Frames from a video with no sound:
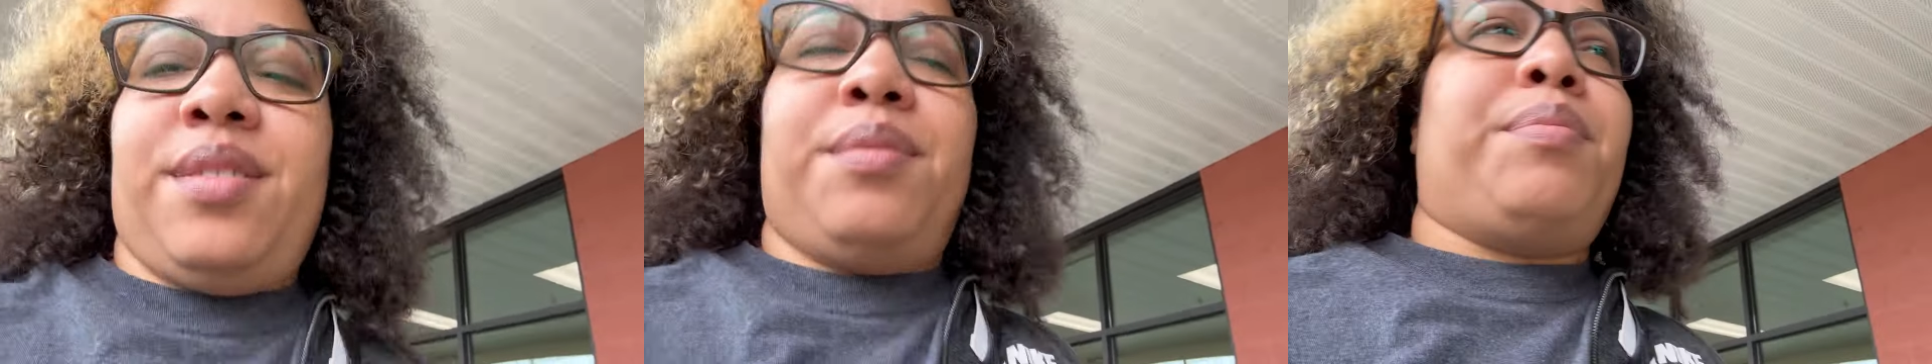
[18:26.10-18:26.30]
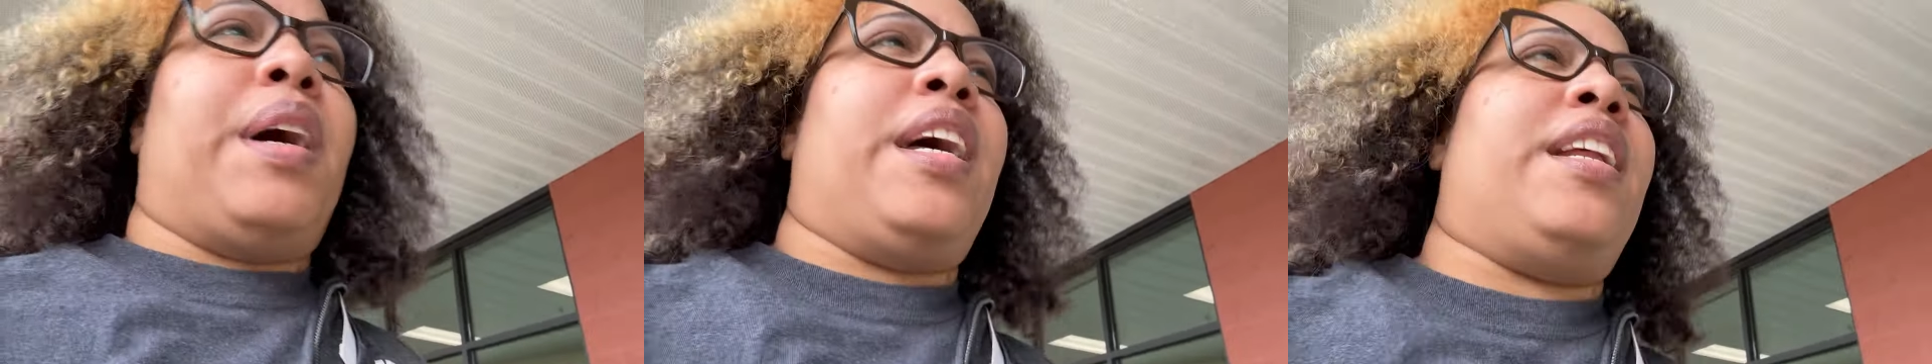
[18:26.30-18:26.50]

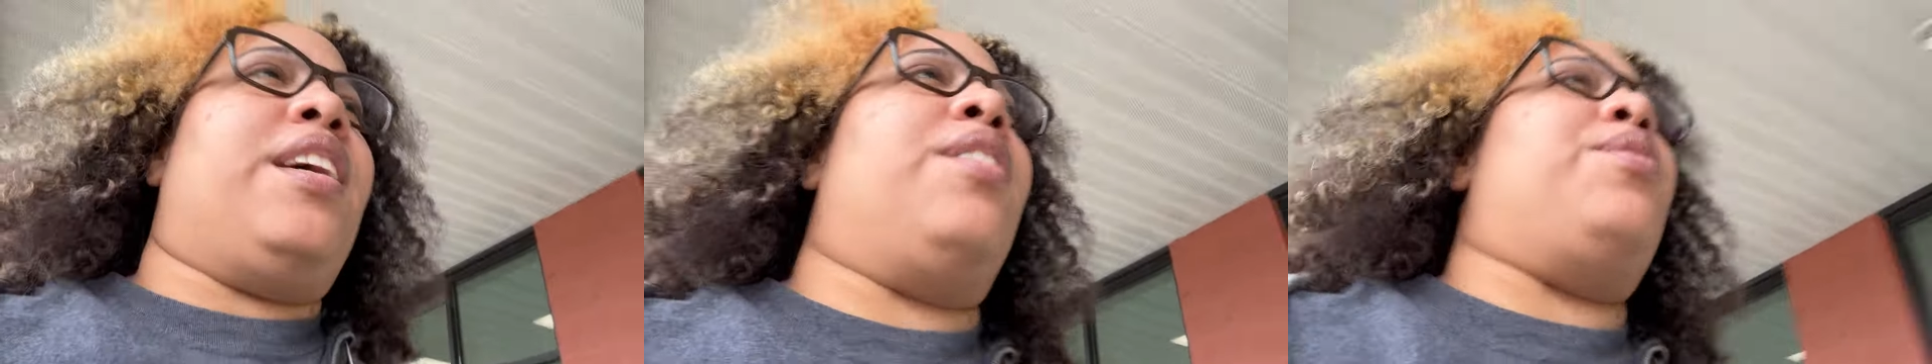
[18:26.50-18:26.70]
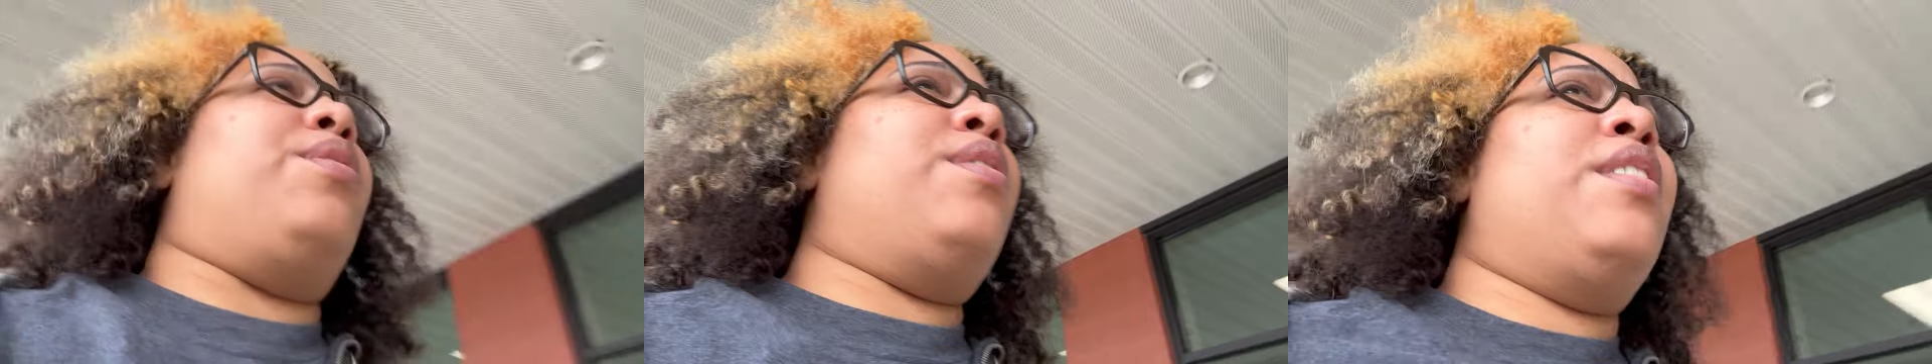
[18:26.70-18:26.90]

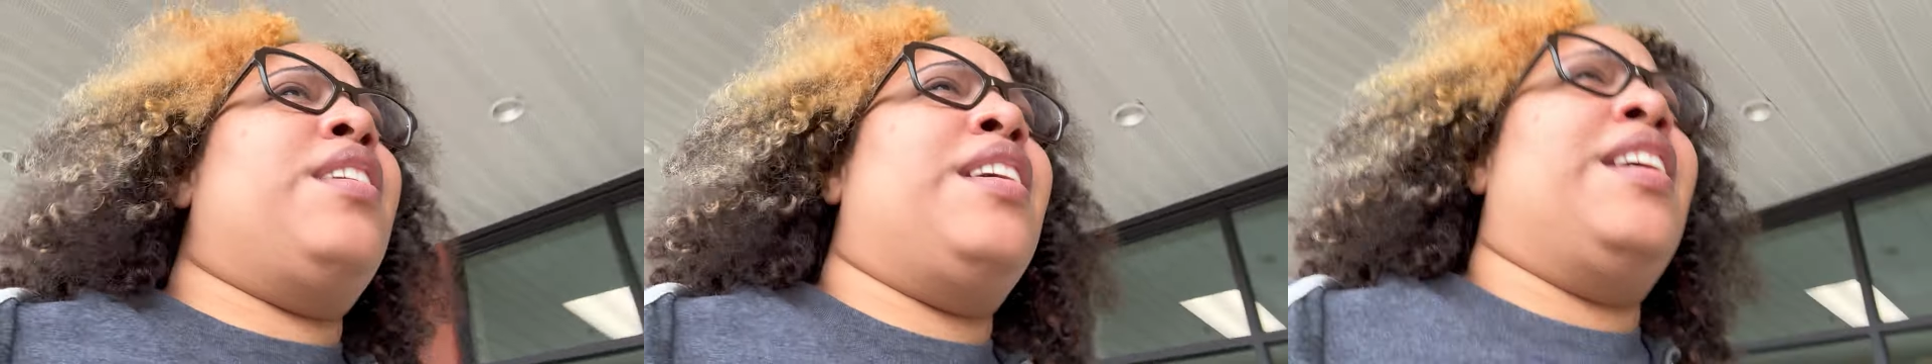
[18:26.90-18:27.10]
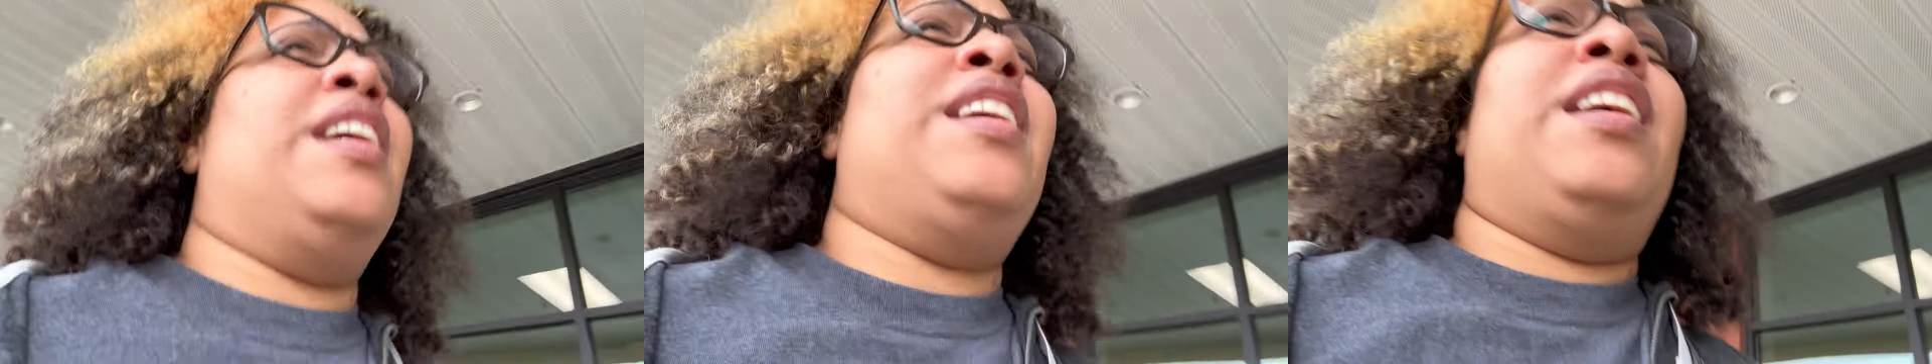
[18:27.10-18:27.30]
Anywho,
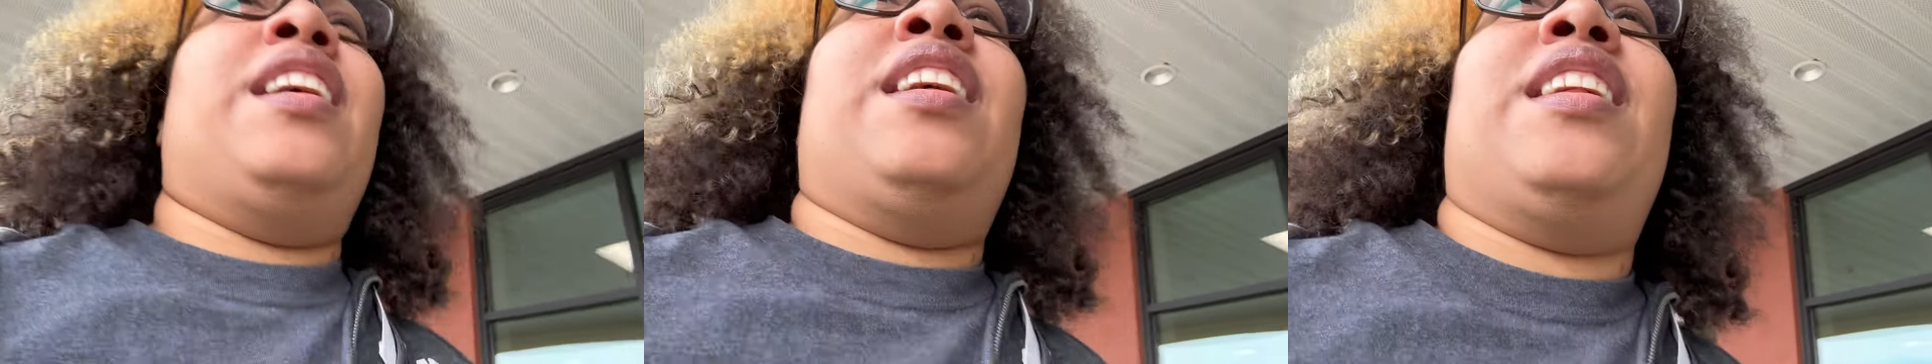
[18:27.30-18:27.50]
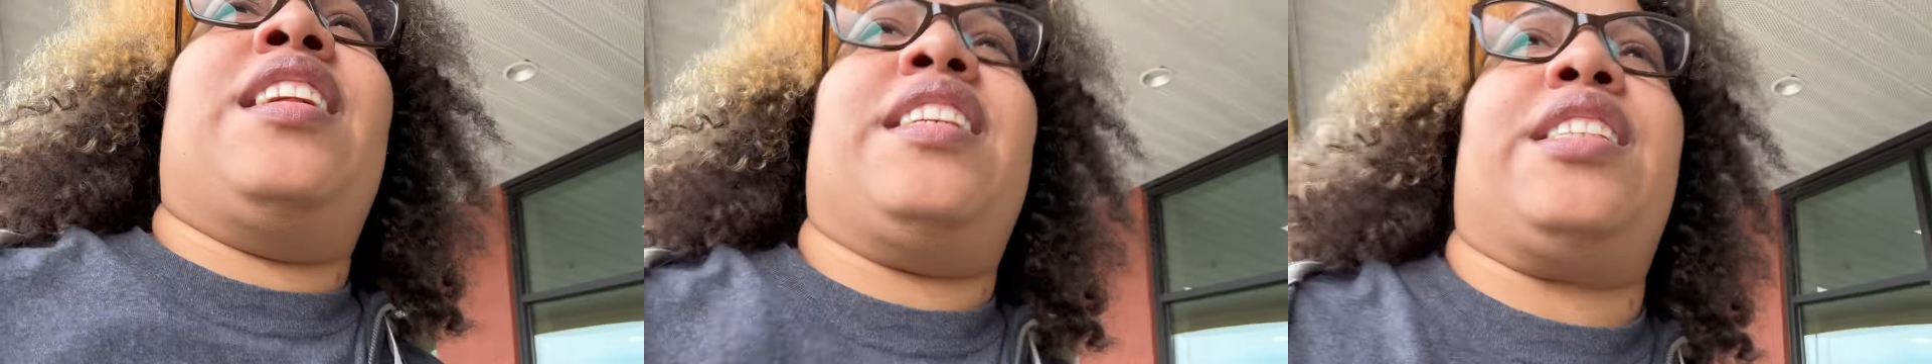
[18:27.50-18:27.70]

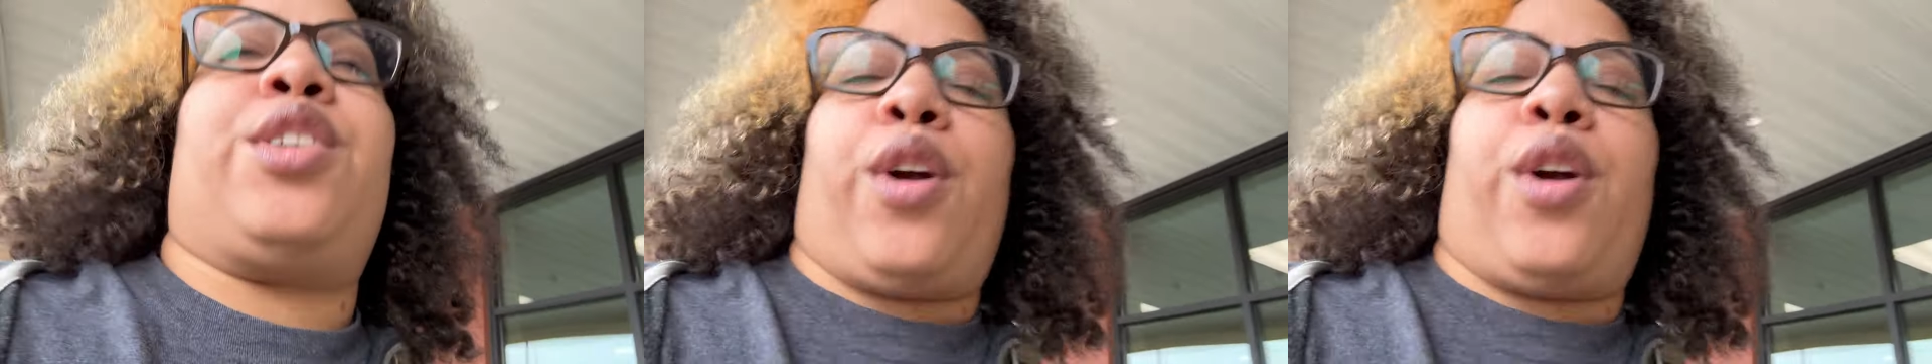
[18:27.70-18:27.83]
let's